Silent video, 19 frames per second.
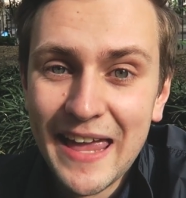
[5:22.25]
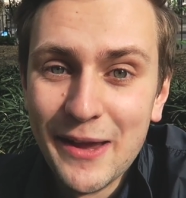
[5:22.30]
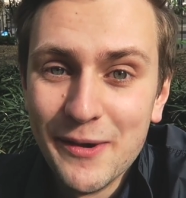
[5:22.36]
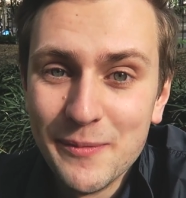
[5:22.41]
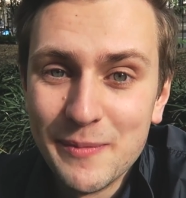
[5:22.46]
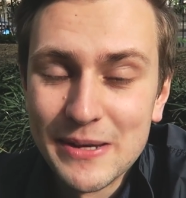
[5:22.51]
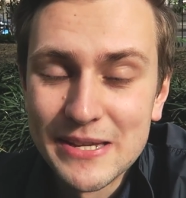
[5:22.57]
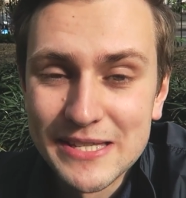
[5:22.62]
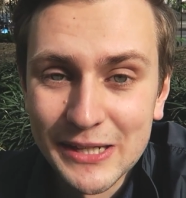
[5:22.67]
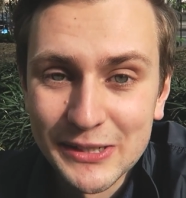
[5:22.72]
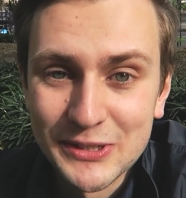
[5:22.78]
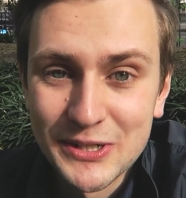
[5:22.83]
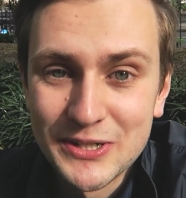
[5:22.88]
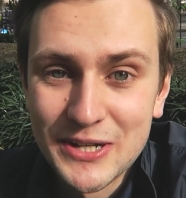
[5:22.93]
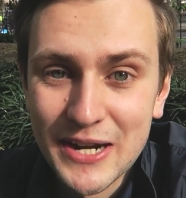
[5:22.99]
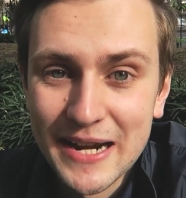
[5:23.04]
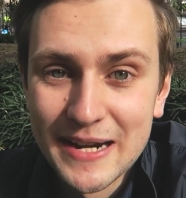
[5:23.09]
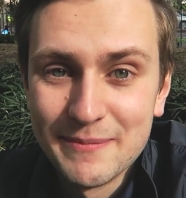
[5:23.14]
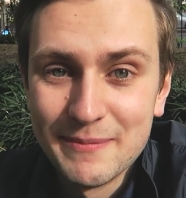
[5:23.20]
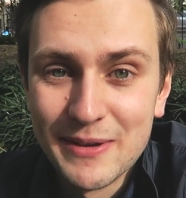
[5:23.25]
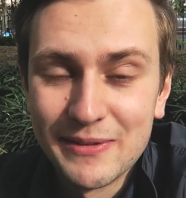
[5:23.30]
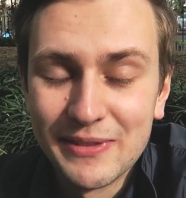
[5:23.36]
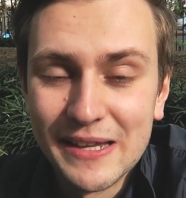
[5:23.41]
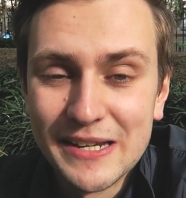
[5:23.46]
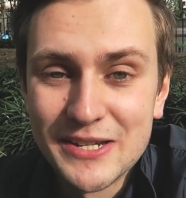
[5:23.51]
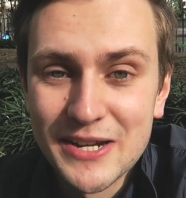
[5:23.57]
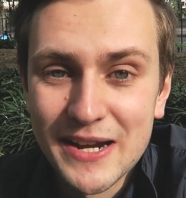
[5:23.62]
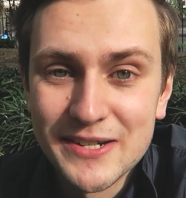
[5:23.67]
It would be such a shame if
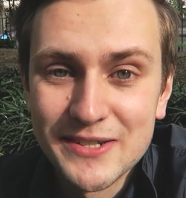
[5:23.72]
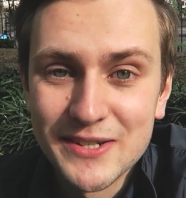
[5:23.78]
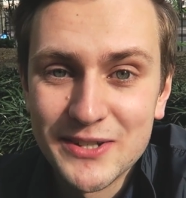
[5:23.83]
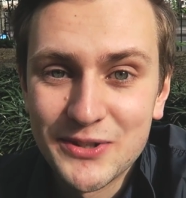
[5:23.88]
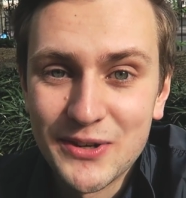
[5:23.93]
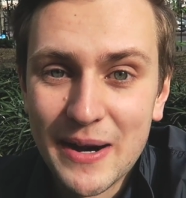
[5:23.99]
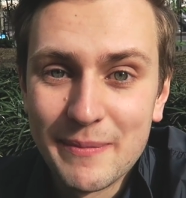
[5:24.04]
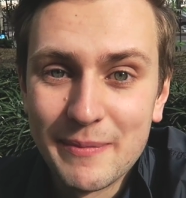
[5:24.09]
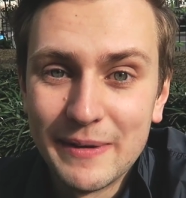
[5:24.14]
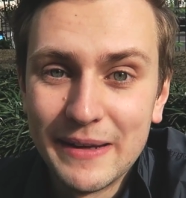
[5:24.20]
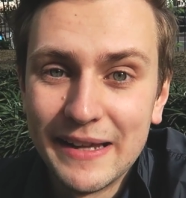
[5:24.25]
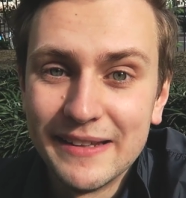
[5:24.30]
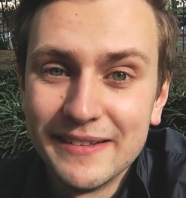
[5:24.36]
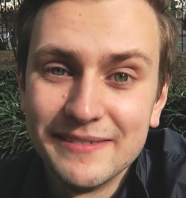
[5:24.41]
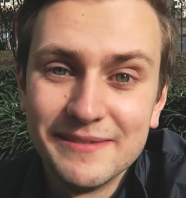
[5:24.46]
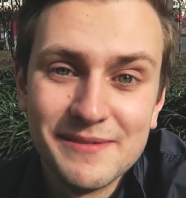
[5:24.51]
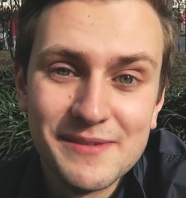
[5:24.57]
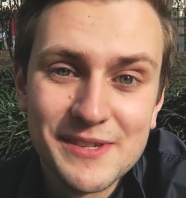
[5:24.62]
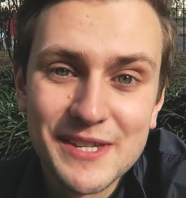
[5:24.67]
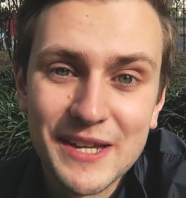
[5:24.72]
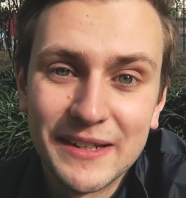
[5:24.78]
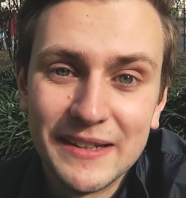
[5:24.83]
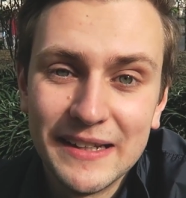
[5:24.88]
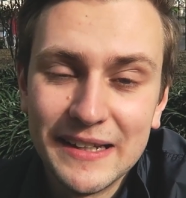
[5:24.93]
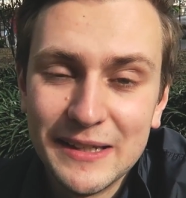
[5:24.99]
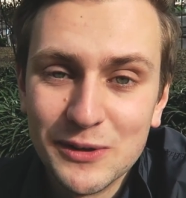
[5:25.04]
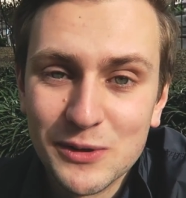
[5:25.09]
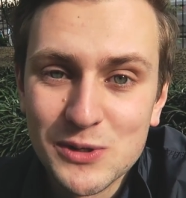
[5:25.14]
they change the strap and then
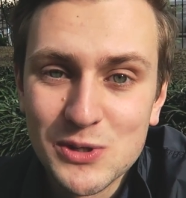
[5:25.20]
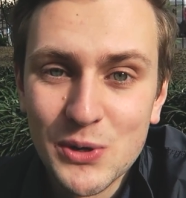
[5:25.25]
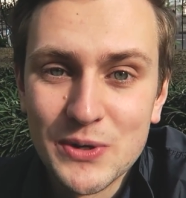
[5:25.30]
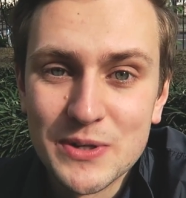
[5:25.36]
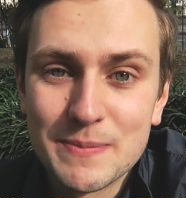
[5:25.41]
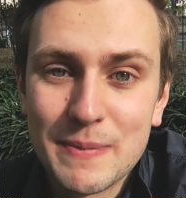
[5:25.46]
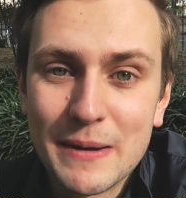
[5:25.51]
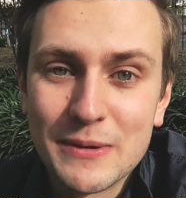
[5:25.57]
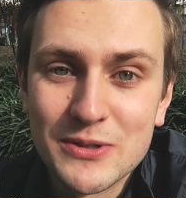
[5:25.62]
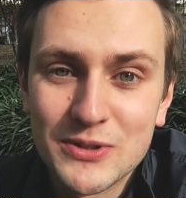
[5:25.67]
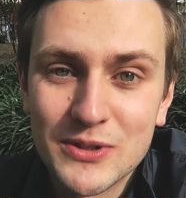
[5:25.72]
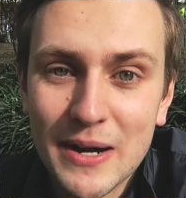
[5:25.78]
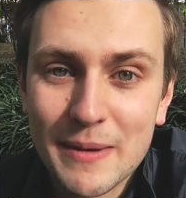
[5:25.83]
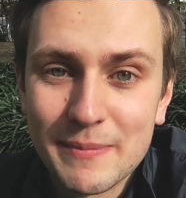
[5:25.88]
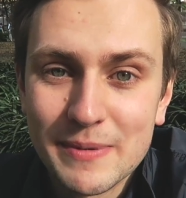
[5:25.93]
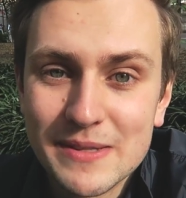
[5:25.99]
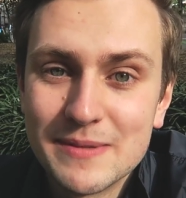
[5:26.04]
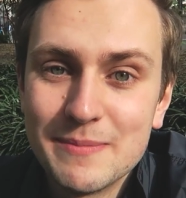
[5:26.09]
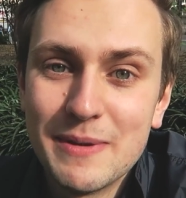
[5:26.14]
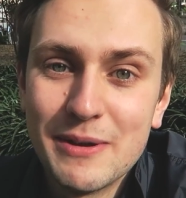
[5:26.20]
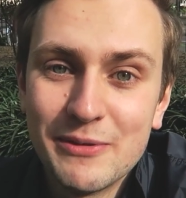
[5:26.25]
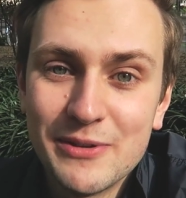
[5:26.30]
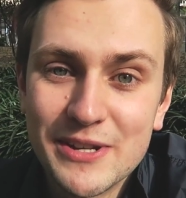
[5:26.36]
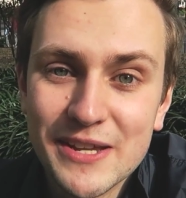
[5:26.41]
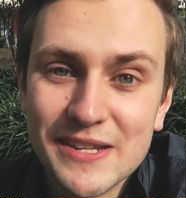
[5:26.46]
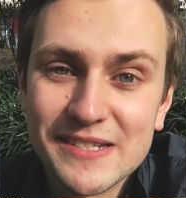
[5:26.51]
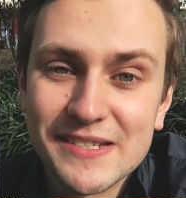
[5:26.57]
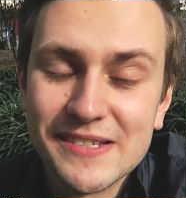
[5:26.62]
suddenly your £200 strap is a bit
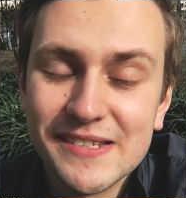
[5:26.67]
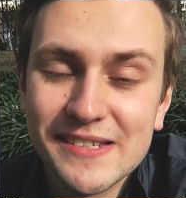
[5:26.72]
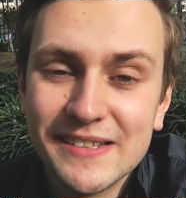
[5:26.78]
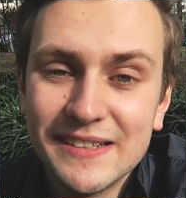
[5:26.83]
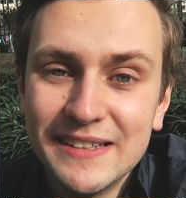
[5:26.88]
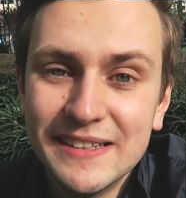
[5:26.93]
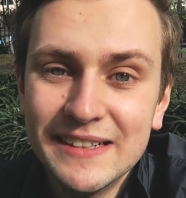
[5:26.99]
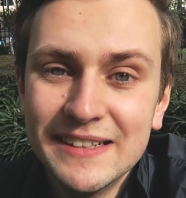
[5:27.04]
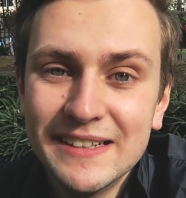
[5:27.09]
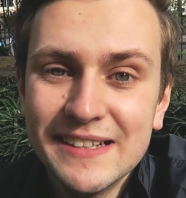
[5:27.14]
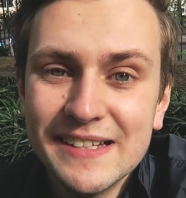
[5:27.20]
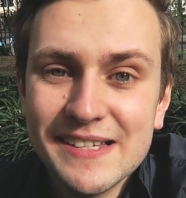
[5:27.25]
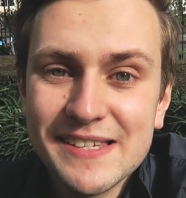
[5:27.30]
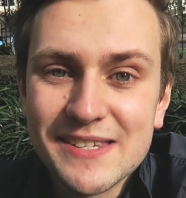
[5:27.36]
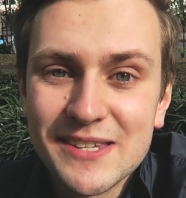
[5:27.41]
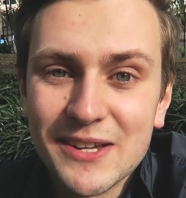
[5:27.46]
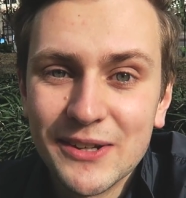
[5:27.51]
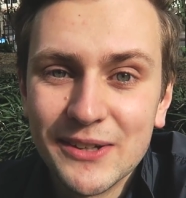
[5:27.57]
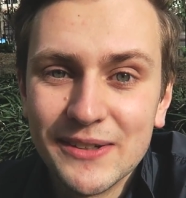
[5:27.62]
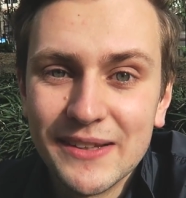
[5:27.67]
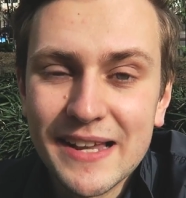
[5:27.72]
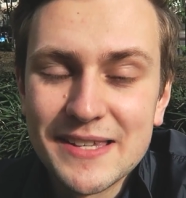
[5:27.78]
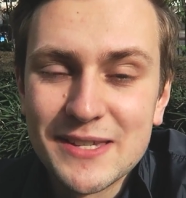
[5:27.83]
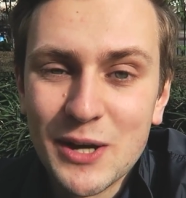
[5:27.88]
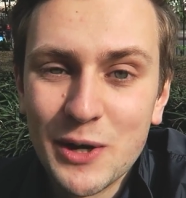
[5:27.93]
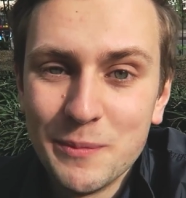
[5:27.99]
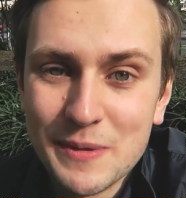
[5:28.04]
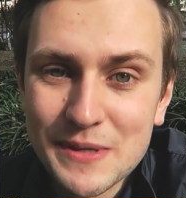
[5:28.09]
redundant. So
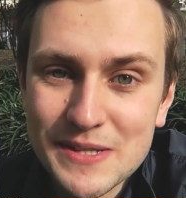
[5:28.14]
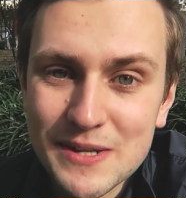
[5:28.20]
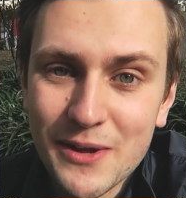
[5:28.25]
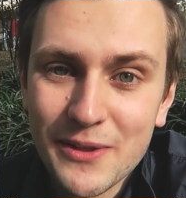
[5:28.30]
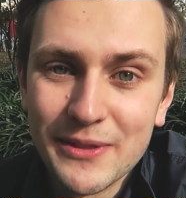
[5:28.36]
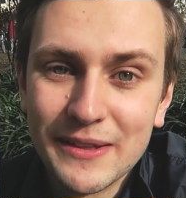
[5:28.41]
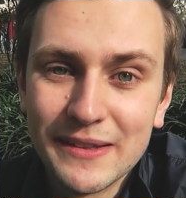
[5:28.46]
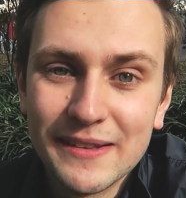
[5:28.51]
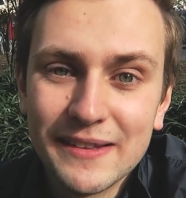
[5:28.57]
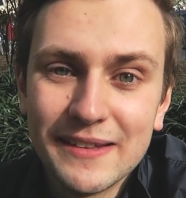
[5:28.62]
let's hope it's not